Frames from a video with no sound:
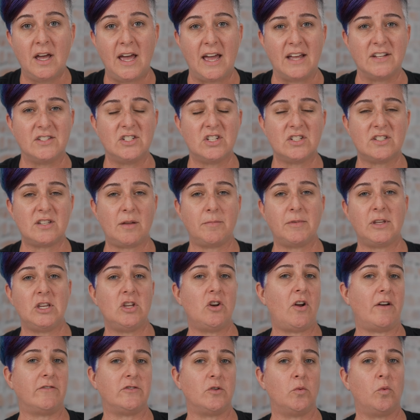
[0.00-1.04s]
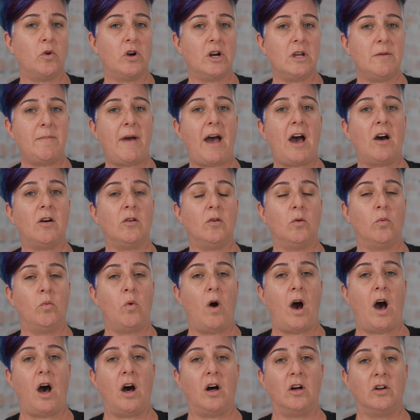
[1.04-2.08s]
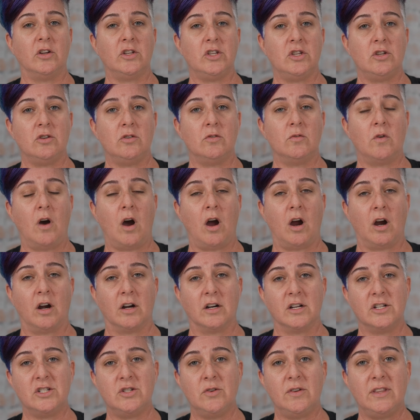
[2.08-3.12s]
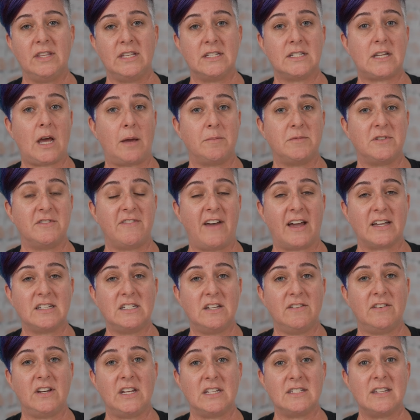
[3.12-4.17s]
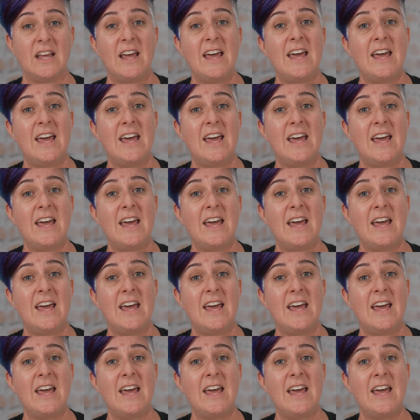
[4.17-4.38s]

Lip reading: And it's just something you don't have to worry about while you are doing these types of activities.